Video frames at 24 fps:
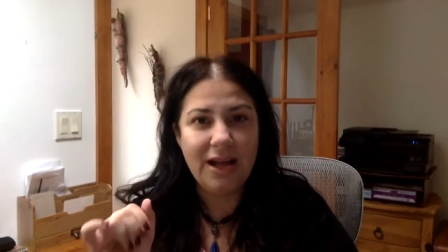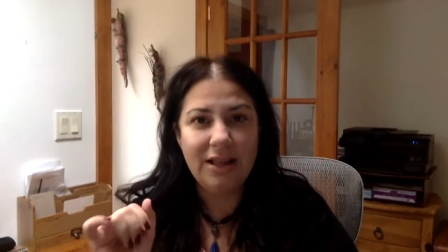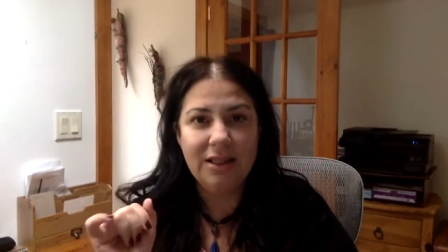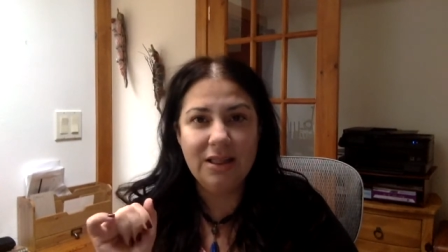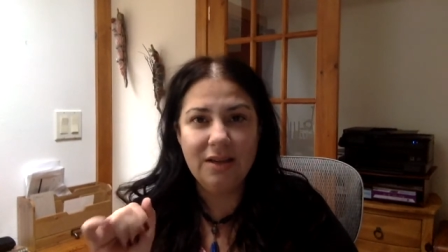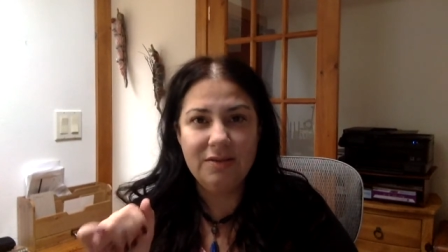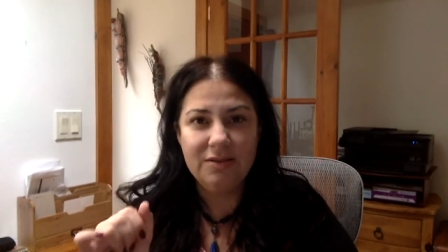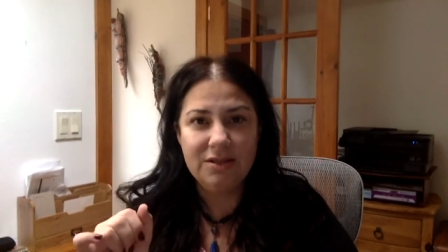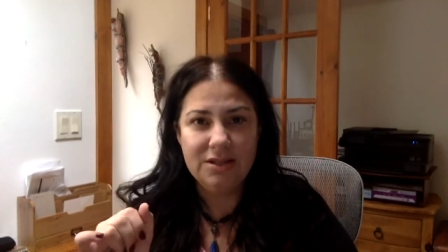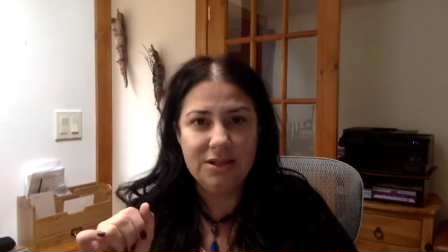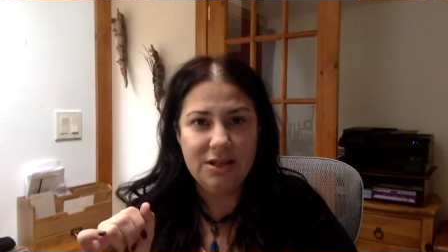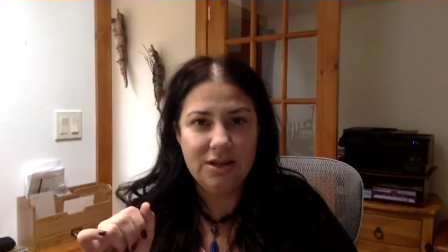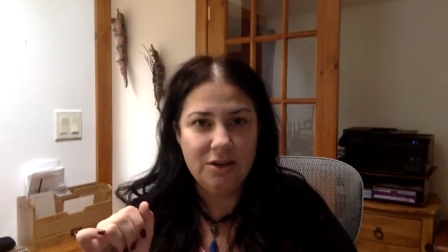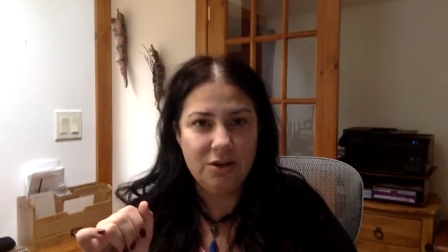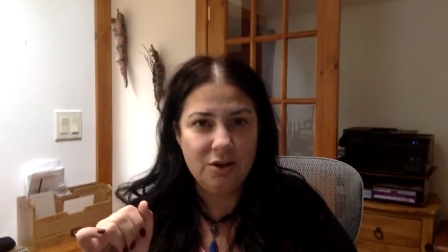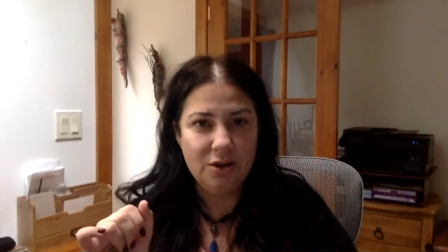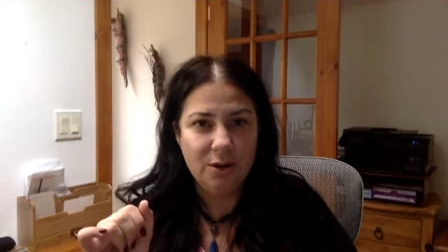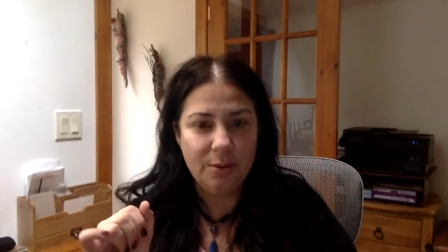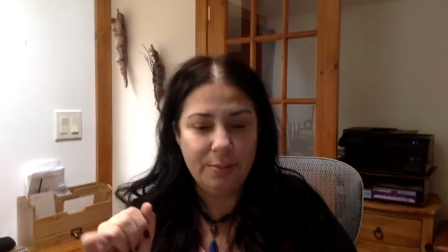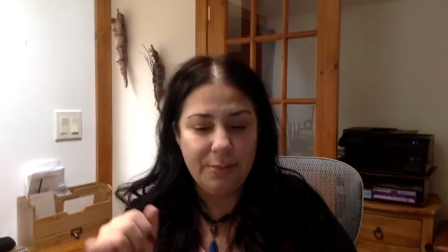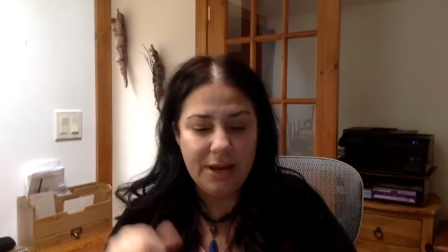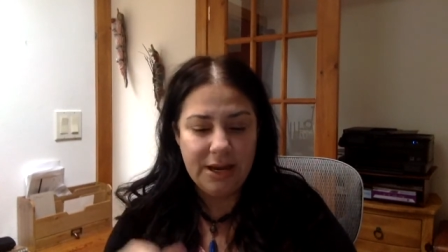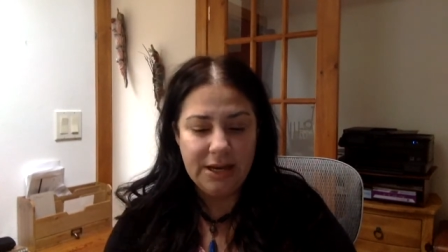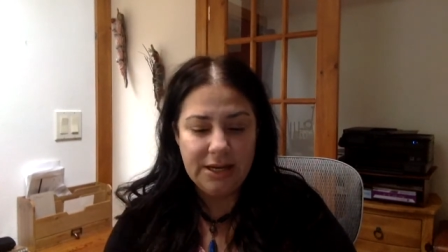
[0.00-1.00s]
I'd love to hear
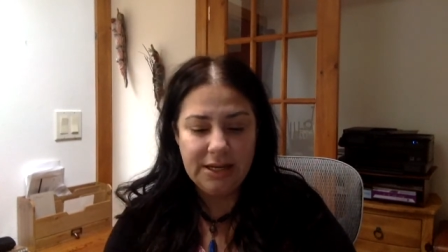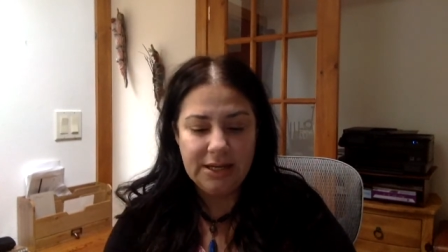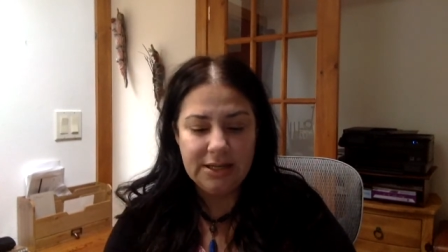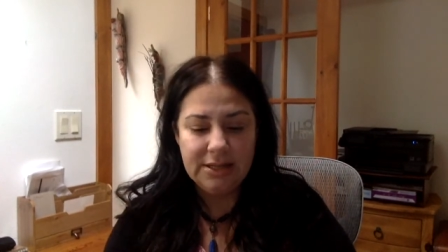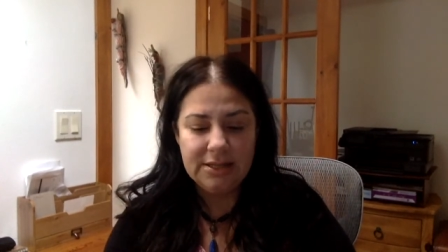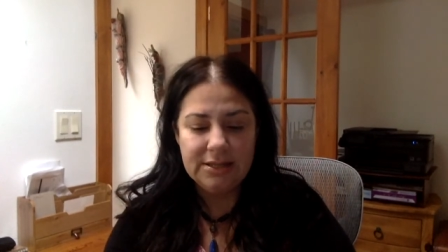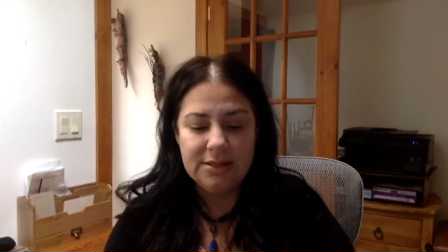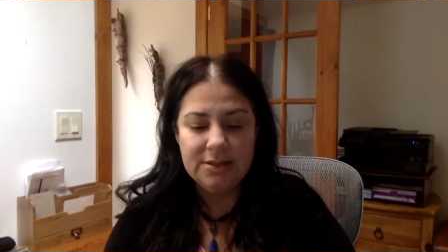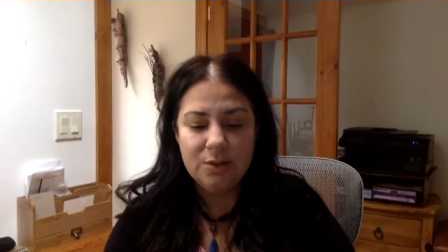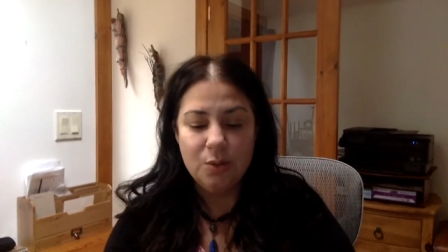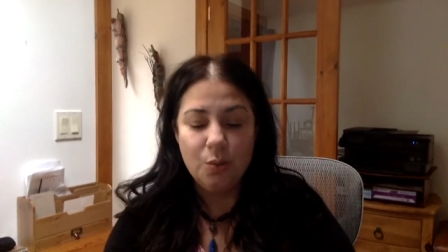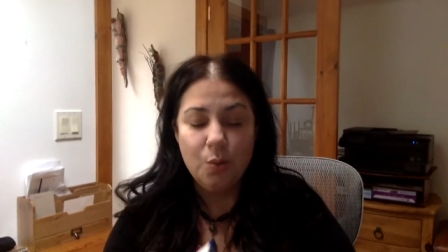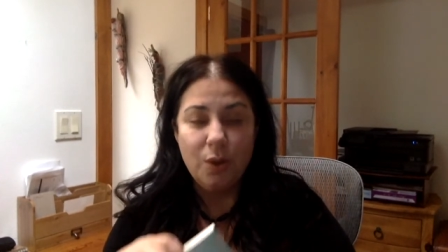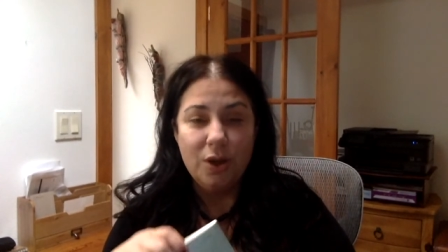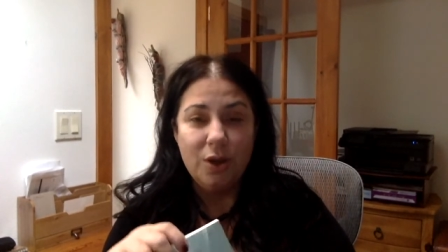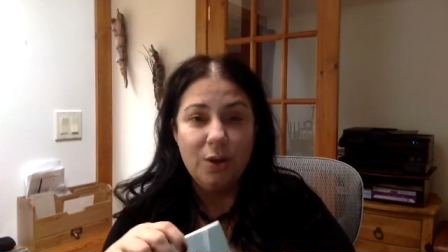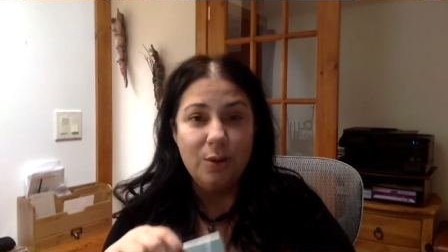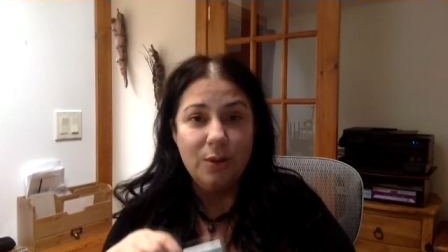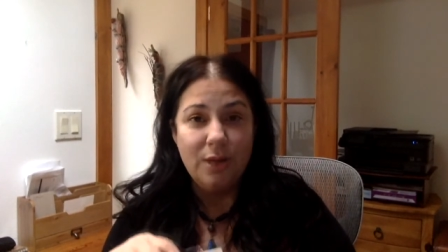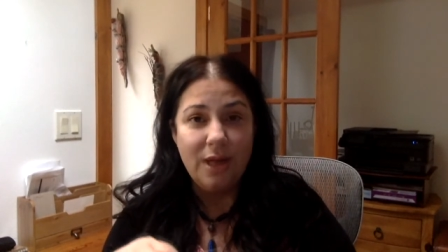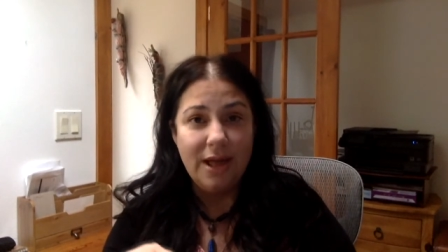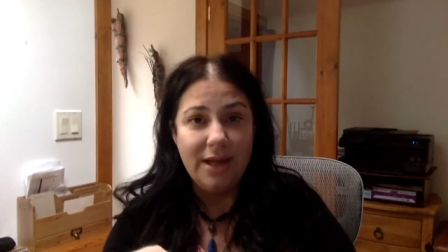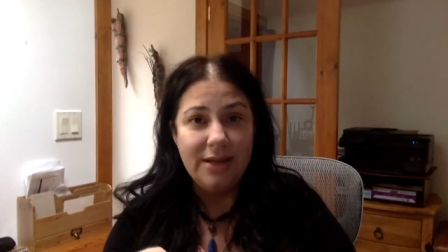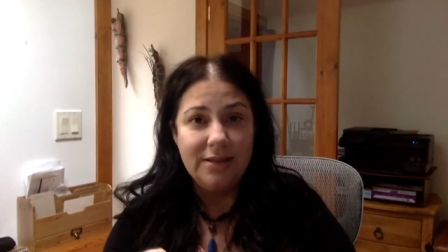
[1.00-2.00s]
your opinions, what
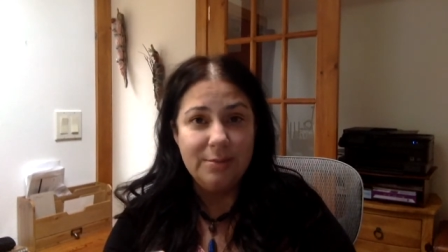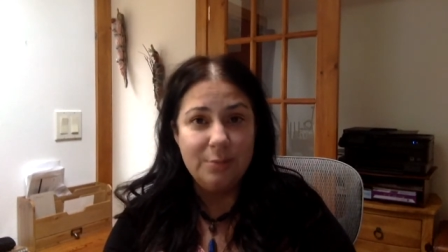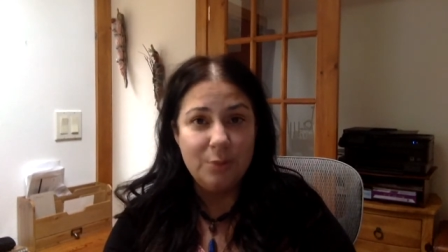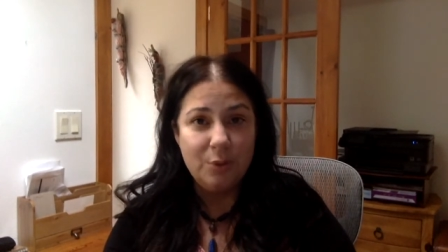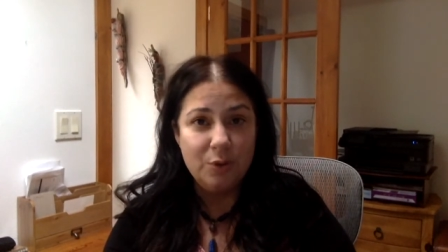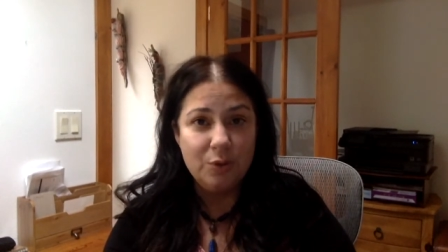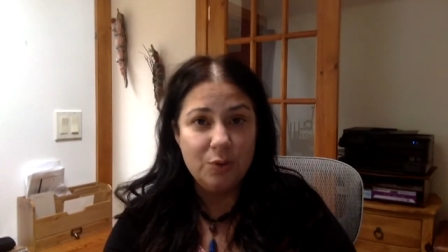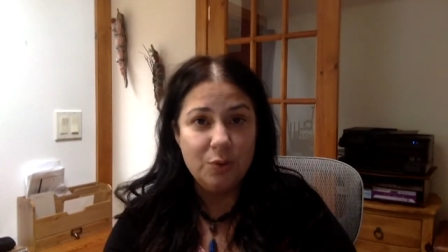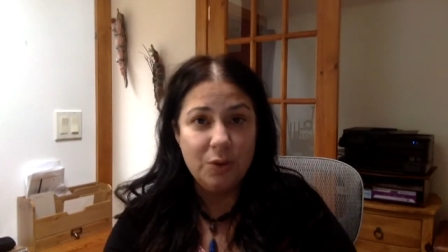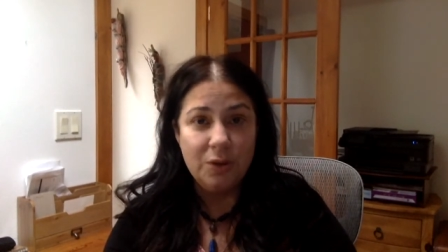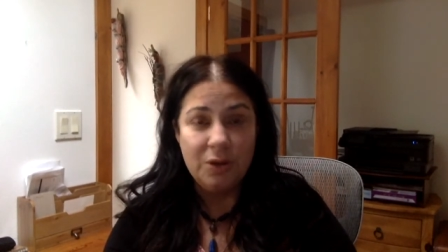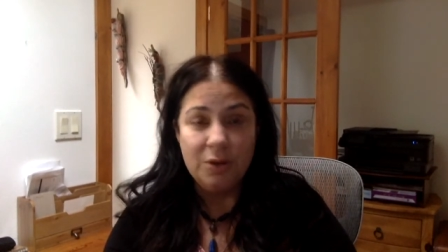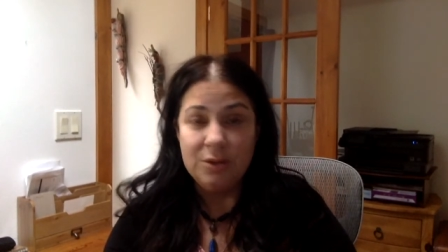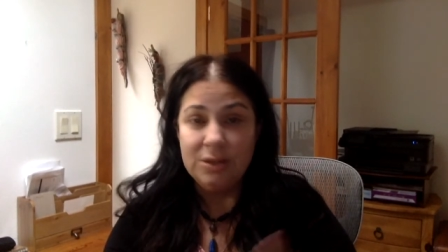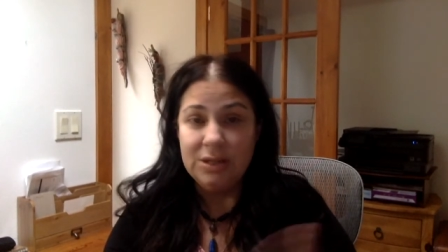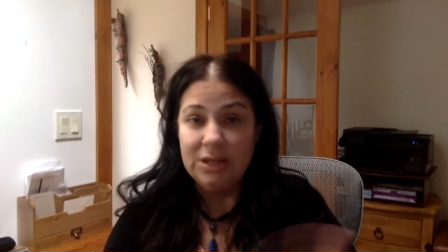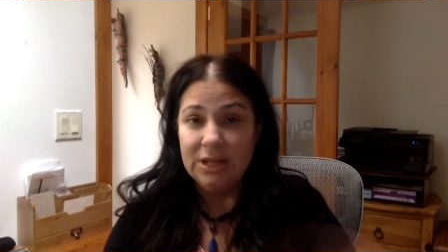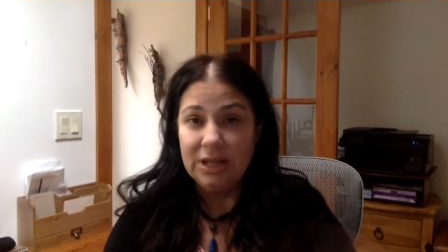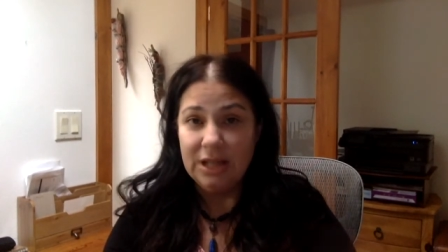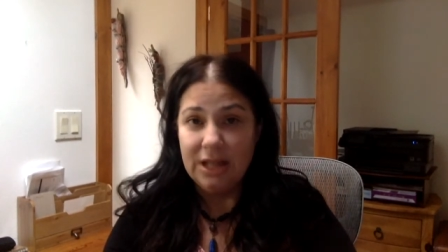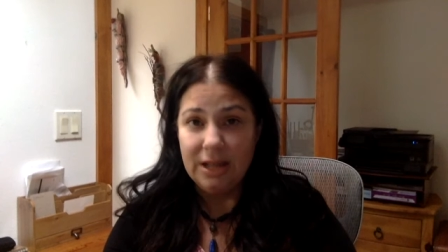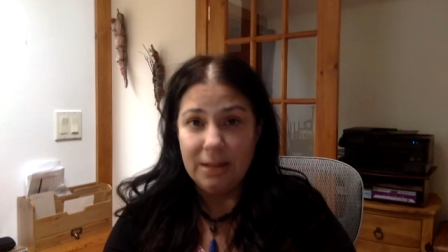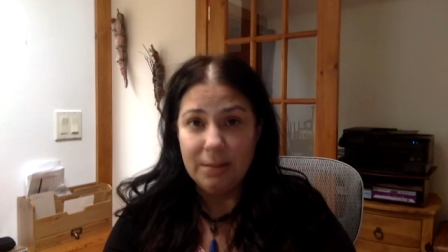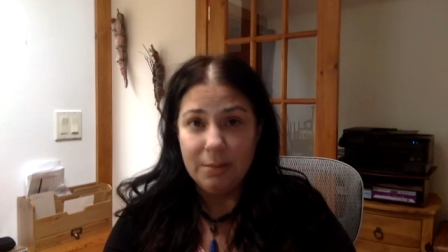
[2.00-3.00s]
you liked most, what you
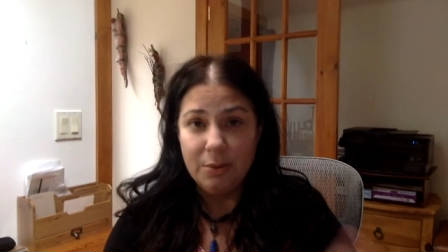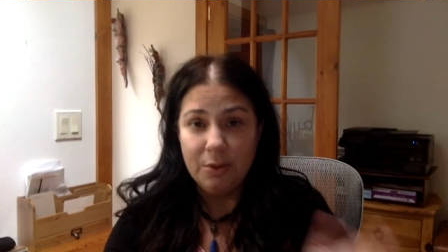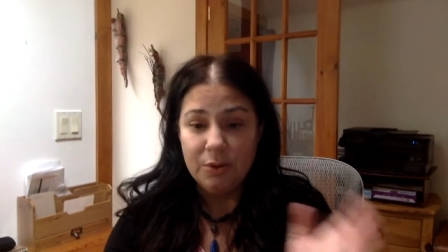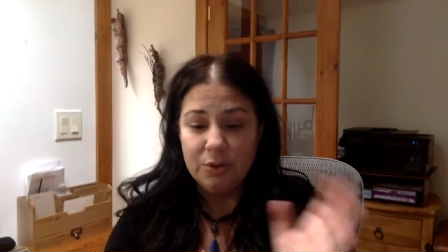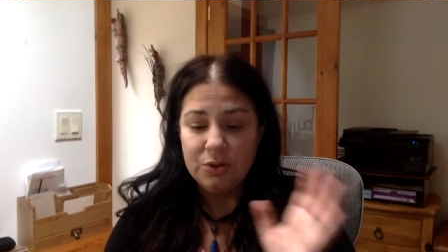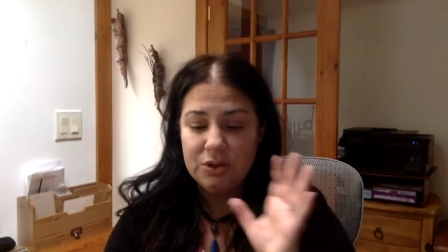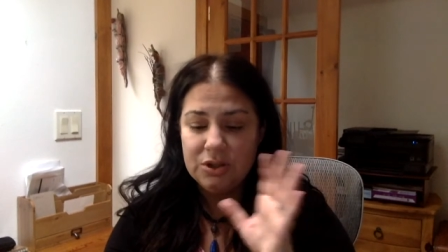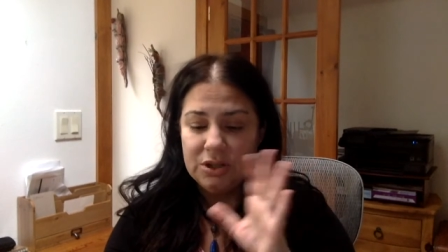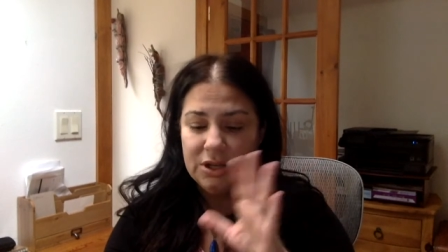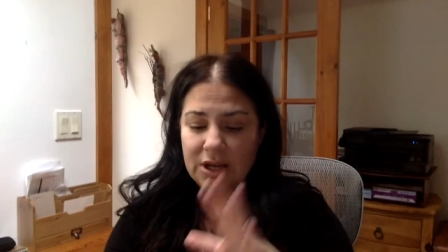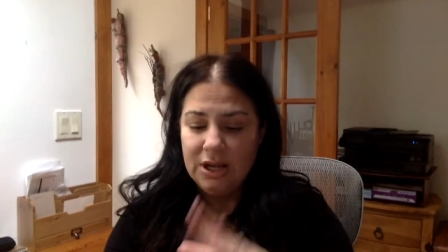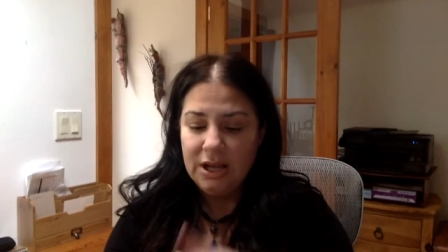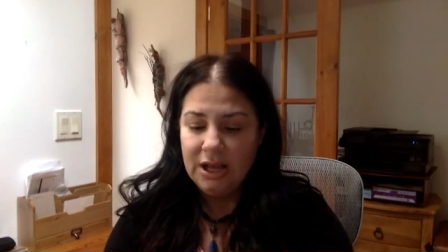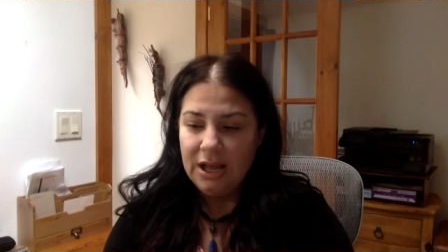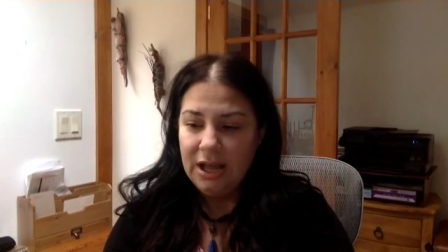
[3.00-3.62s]
didn't like most.